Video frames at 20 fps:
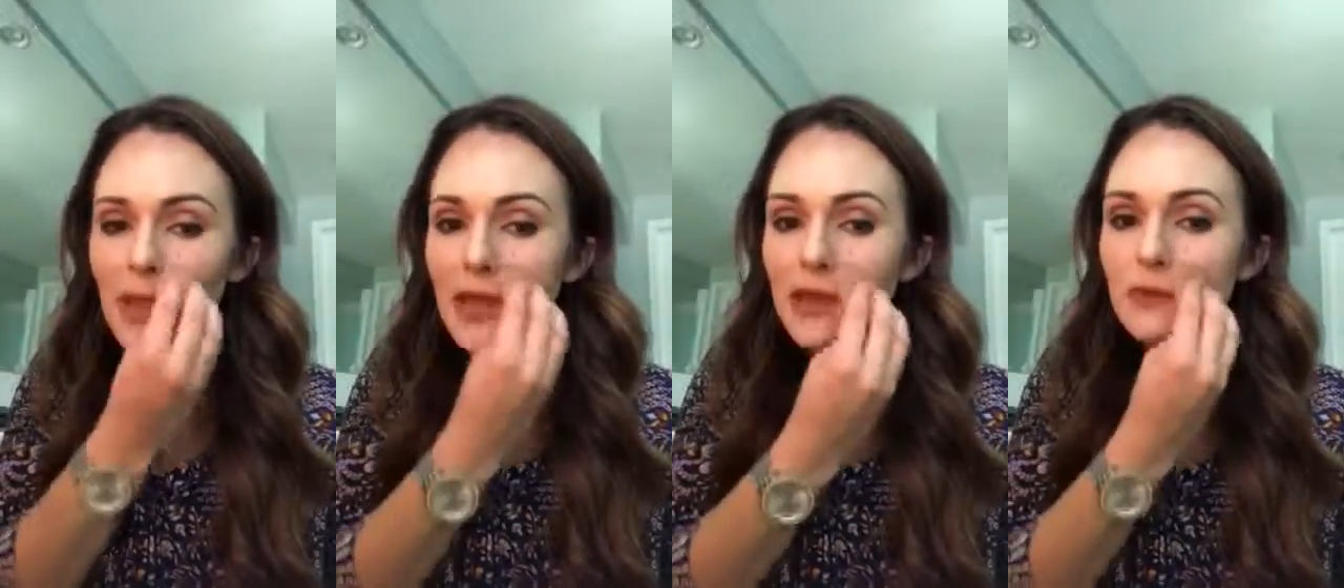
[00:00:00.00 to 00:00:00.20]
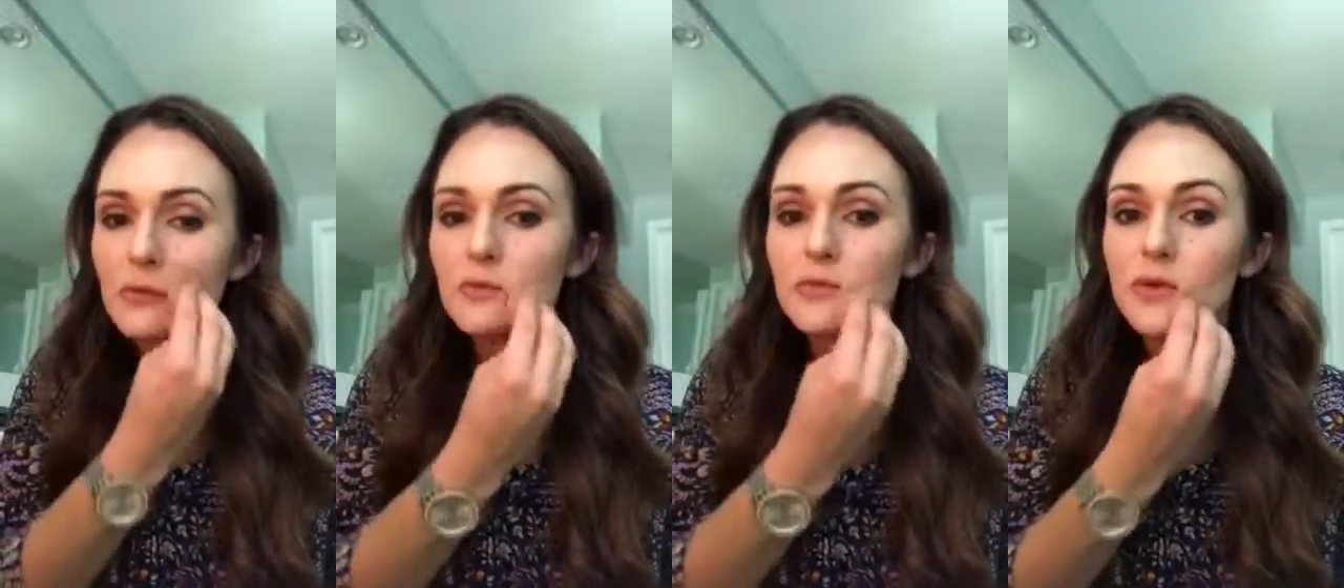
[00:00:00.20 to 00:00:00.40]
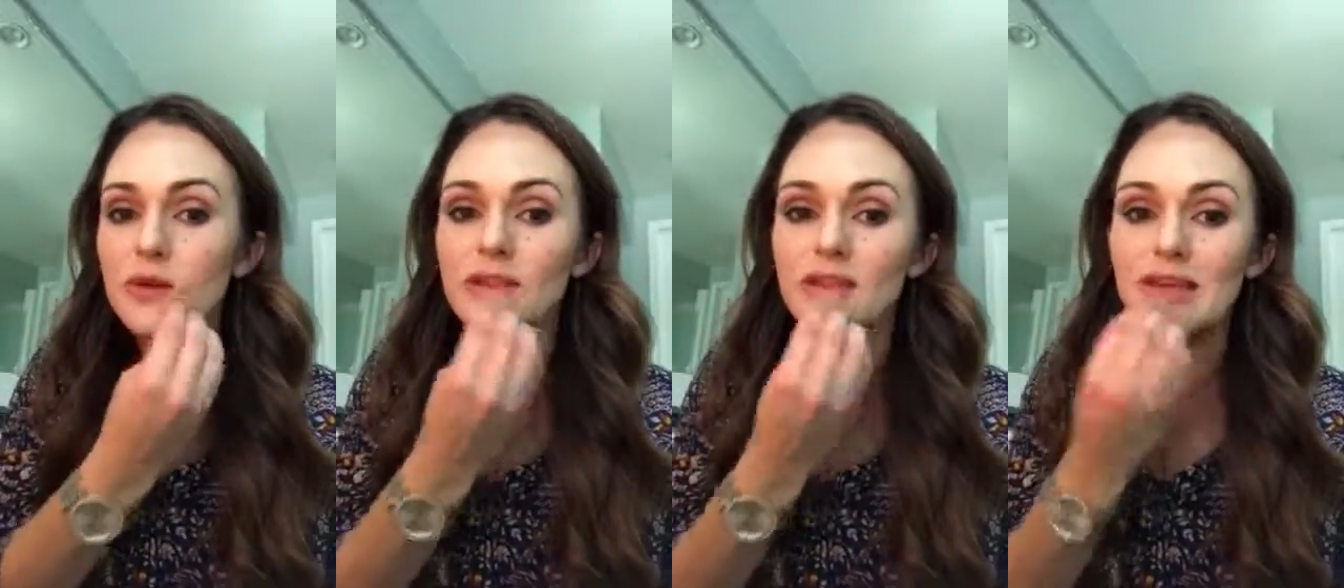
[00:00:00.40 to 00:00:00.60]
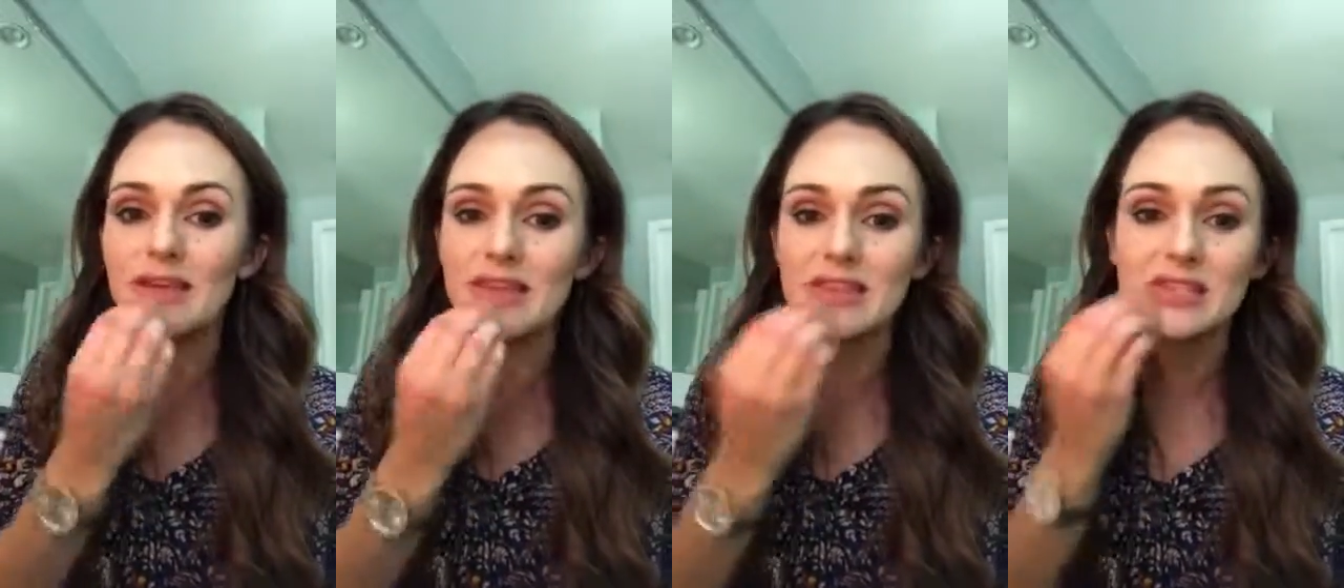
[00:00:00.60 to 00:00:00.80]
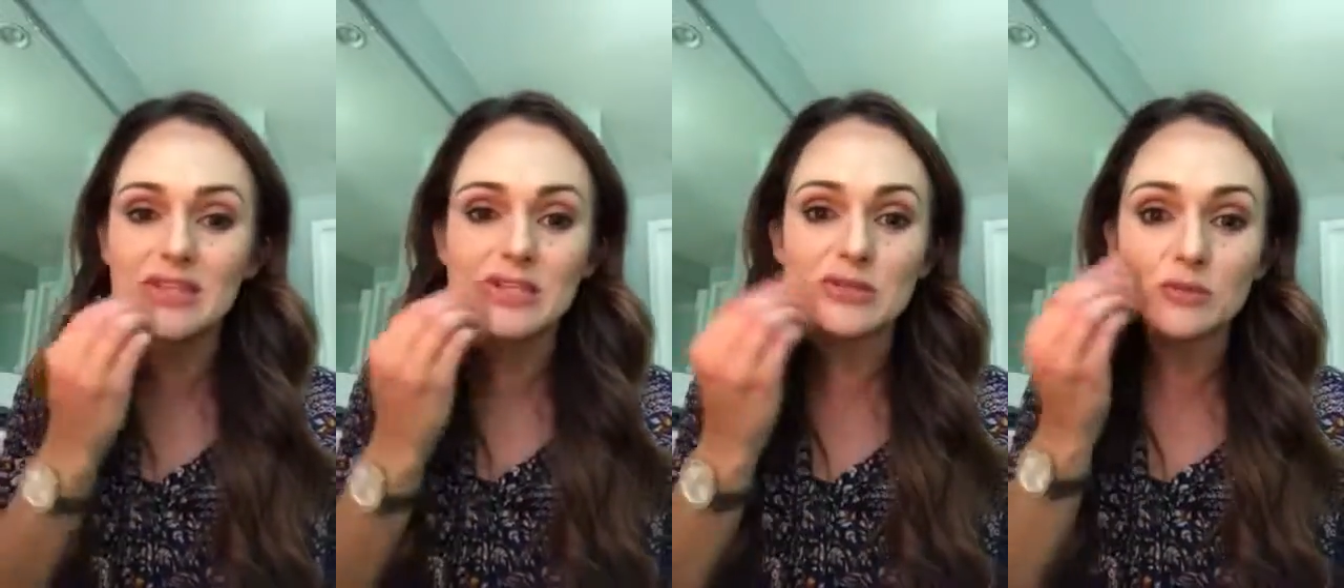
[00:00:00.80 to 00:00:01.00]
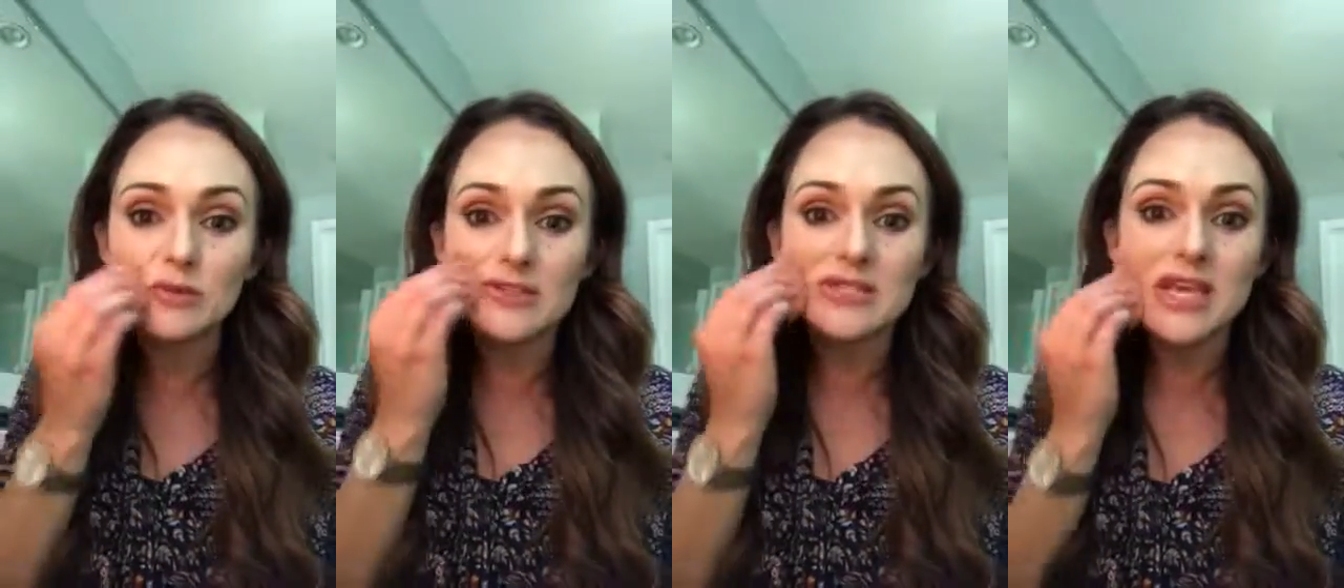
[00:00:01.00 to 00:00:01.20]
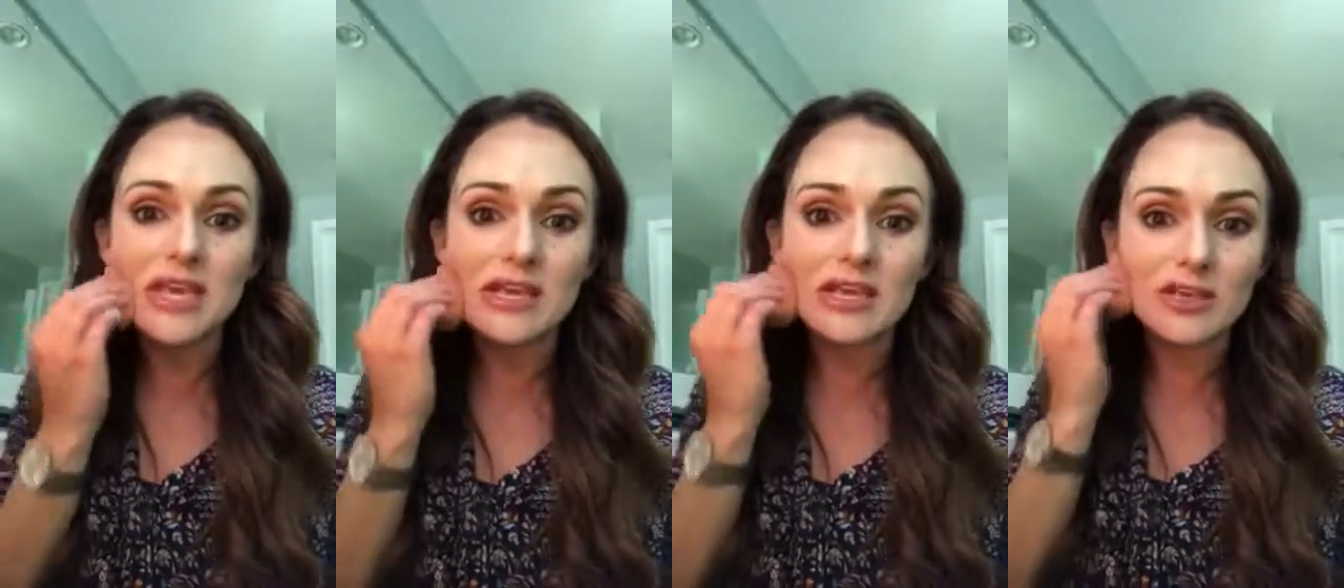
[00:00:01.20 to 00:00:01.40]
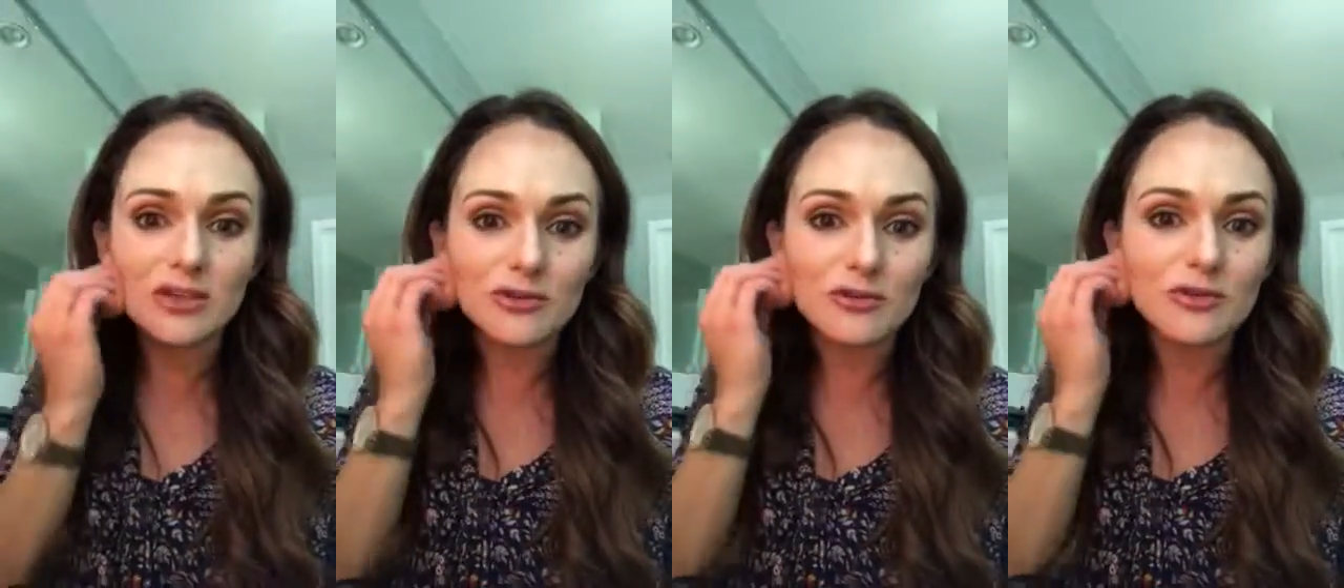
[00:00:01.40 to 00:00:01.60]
And really, this will take